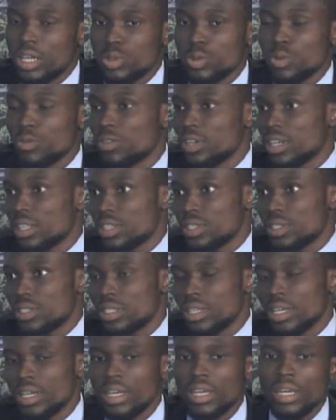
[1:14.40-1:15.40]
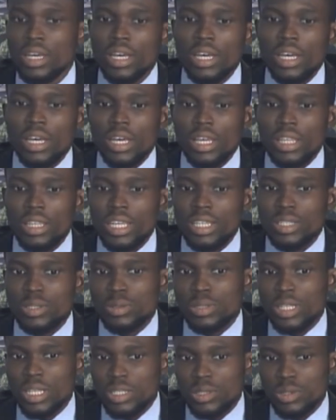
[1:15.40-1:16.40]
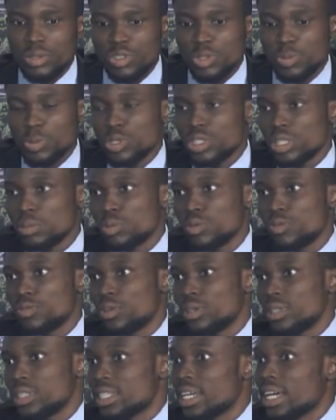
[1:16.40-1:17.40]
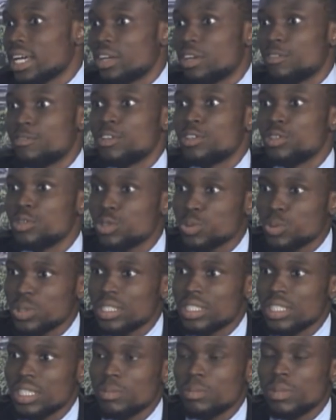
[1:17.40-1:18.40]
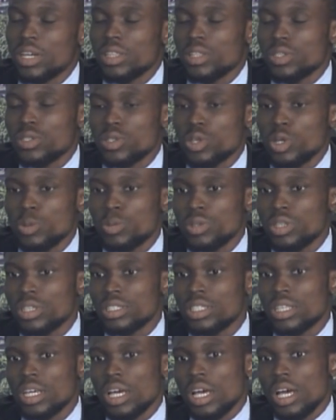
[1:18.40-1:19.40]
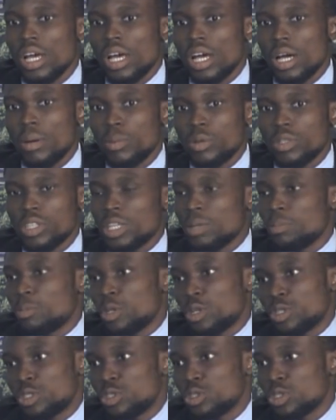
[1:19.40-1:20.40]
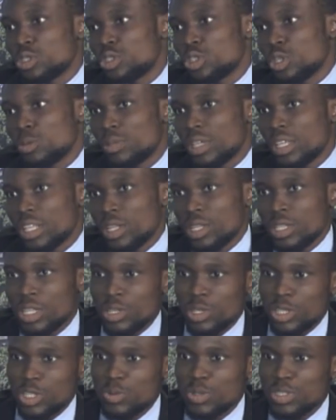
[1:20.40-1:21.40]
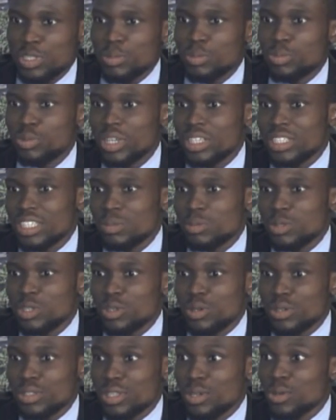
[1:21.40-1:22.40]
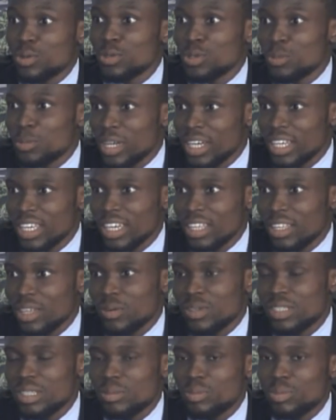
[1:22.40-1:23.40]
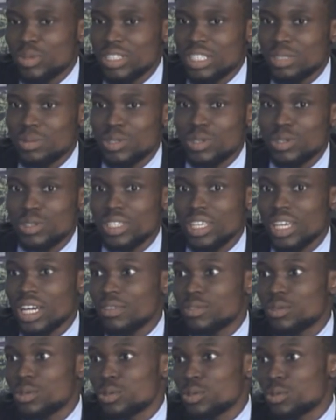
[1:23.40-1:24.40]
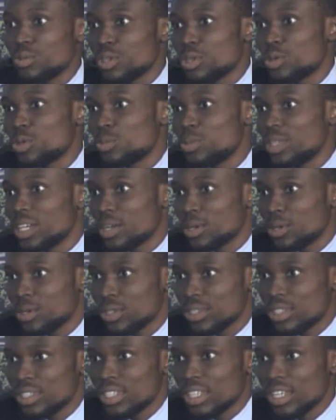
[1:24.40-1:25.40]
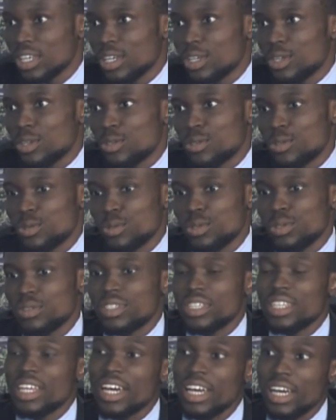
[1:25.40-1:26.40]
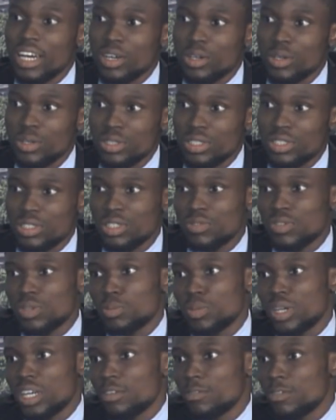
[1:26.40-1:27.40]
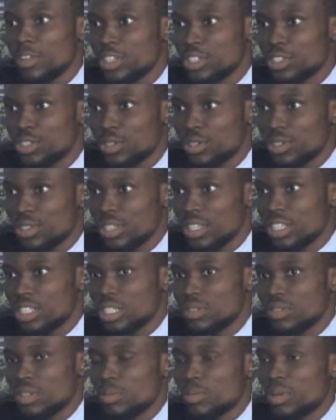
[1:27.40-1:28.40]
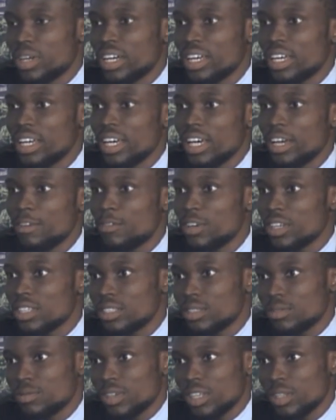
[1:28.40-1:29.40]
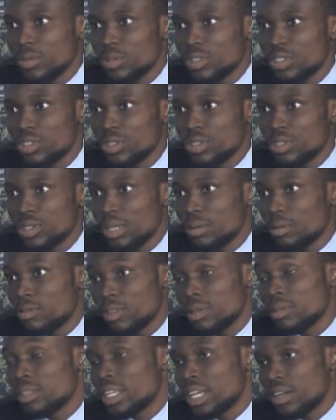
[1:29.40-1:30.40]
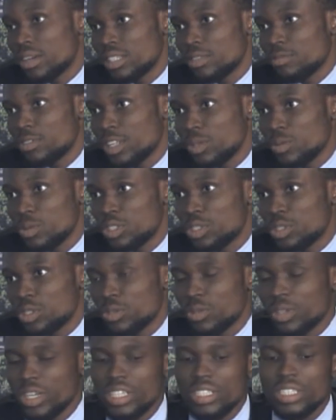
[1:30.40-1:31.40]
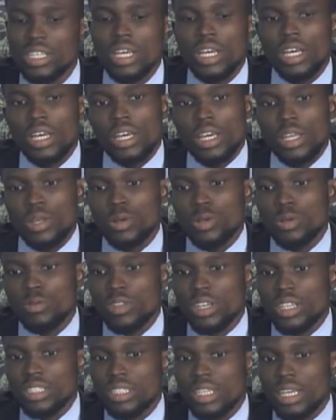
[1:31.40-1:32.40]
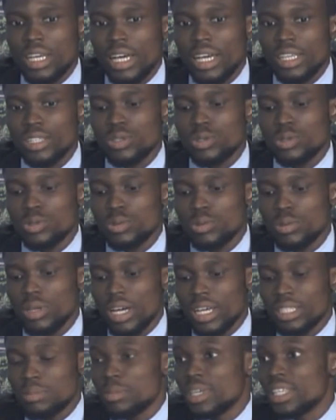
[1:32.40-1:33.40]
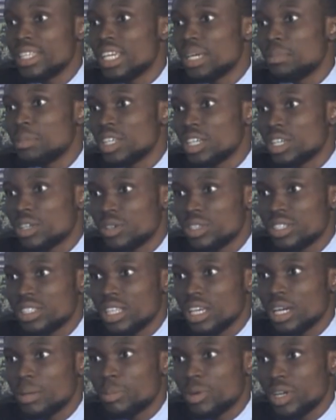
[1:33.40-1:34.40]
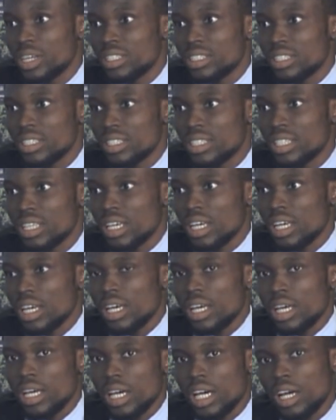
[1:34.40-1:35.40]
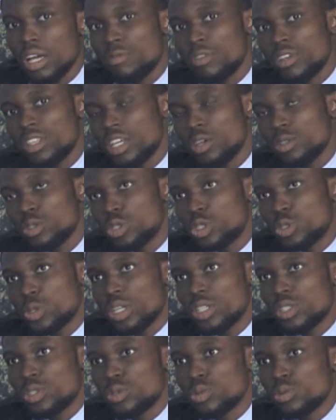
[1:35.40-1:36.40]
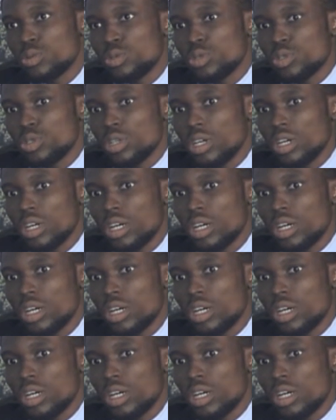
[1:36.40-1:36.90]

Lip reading: so far this year. And that's responsible for the higher revenues we're seeing by these companies. But it doesn't just stop there. They're not just raising prices because they own the market. They're raising prices because they have to also recoup their costs. Right. So they're seeing higher costs driven by inflation and driven by FX devaluation, of the Naira devaluation, right? And all of that has made them increase their prices. However, they're also trying to